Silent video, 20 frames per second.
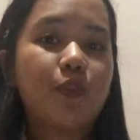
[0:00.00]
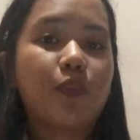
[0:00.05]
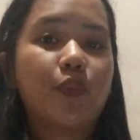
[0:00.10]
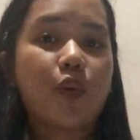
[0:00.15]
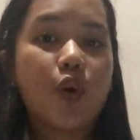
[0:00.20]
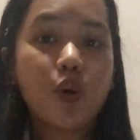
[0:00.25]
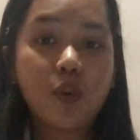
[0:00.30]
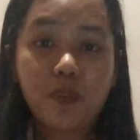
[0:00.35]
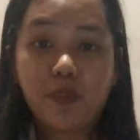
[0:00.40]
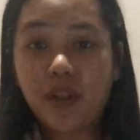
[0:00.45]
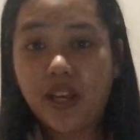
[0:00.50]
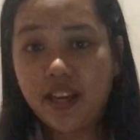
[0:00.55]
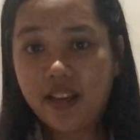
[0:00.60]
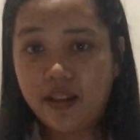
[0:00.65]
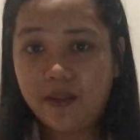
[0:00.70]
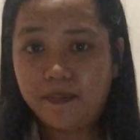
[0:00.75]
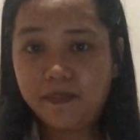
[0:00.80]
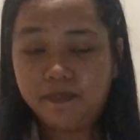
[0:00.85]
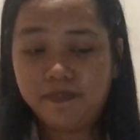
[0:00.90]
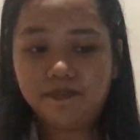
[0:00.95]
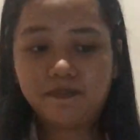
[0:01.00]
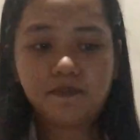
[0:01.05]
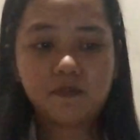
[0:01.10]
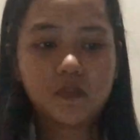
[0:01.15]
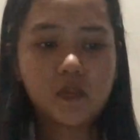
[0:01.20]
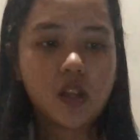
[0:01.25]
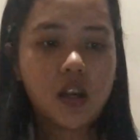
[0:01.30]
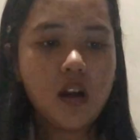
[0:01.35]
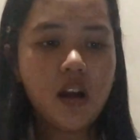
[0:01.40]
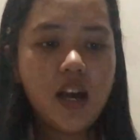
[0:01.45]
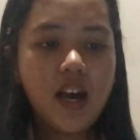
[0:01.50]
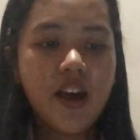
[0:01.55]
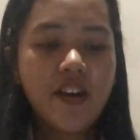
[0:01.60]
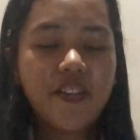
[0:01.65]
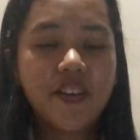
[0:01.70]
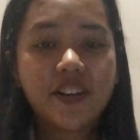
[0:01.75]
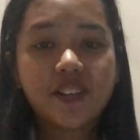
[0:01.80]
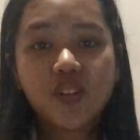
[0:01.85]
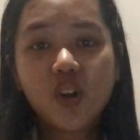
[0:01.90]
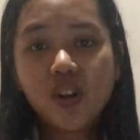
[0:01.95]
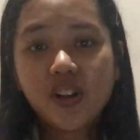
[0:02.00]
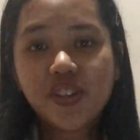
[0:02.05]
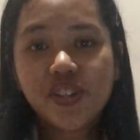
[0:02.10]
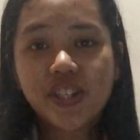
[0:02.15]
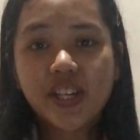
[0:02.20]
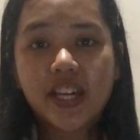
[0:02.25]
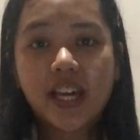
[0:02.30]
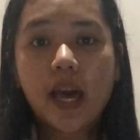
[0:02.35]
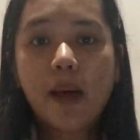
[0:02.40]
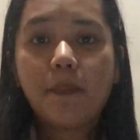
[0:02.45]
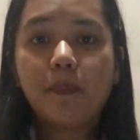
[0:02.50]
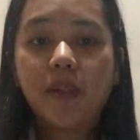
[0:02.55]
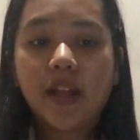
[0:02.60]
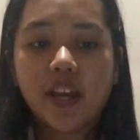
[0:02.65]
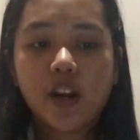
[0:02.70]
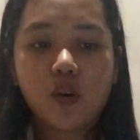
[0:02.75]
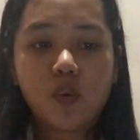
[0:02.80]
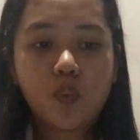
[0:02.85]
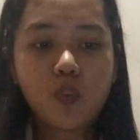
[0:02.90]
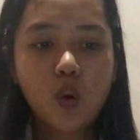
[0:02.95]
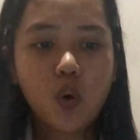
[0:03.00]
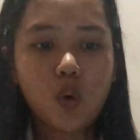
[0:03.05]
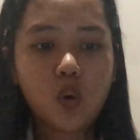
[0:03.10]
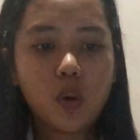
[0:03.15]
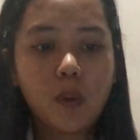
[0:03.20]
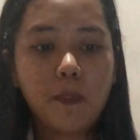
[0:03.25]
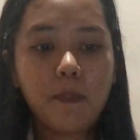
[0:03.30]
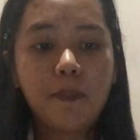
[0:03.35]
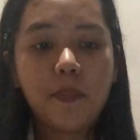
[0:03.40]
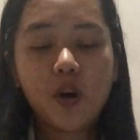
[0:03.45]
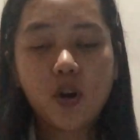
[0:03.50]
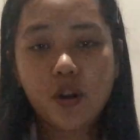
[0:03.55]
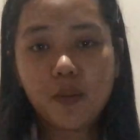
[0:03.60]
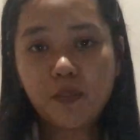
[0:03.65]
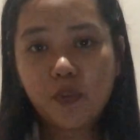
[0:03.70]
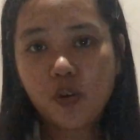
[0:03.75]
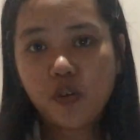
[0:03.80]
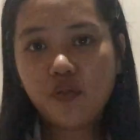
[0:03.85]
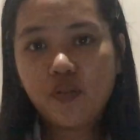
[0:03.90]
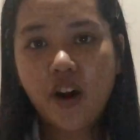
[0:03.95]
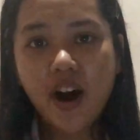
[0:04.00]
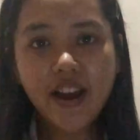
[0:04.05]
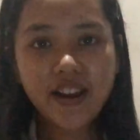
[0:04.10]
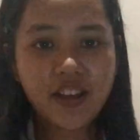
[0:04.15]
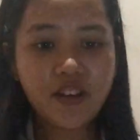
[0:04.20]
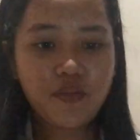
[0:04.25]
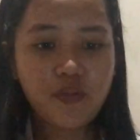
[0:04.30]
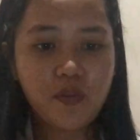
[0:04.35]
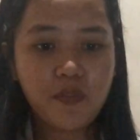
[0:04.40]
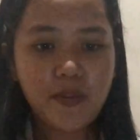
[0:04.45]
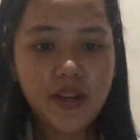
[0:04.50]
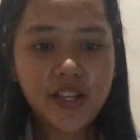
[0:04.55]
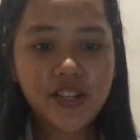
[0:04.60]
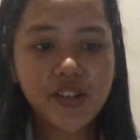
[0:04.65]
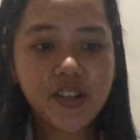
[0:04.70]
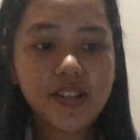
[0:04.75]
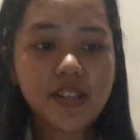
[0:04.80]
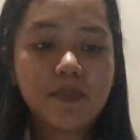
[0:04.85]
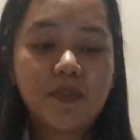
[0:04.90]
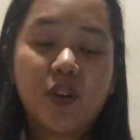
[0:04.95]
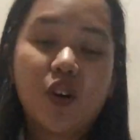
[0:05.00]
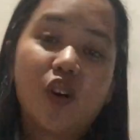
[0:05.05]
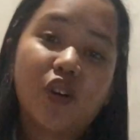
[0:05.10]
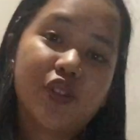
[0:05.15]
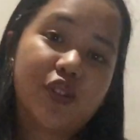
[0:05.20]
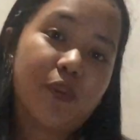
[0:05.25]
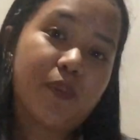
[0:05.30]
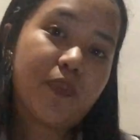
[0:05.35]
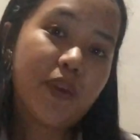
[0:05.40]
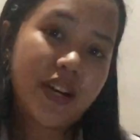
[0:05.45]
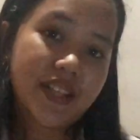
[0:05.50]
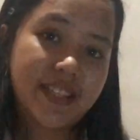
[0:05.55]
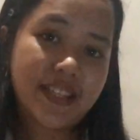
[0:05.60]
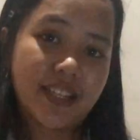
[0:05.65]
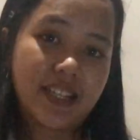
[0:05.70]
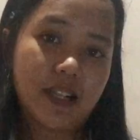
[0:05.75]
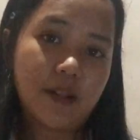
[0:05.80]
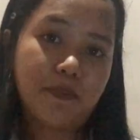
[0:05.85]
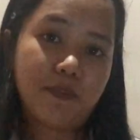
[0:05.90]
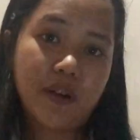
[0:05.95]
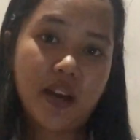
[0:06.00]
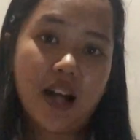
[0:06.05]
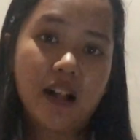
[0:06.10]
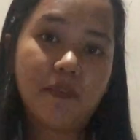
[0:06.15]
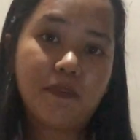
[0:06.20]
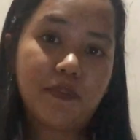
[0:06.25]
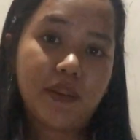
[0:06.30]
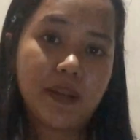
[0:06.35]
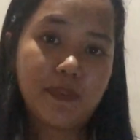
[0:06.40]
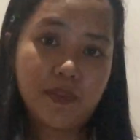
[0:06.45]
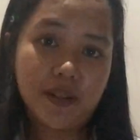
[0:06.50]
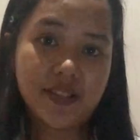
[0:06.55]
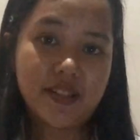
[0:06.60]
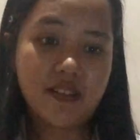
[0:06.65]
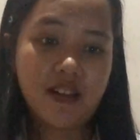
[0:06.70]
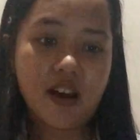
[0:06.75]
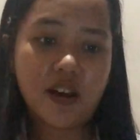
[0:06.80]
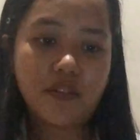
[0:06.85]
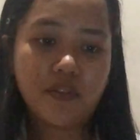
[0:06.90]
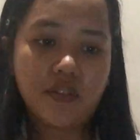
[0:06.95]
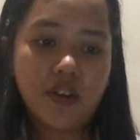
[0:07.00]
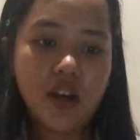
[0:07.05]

role play them. Technology can play a role both in providing information but also practical help people's life.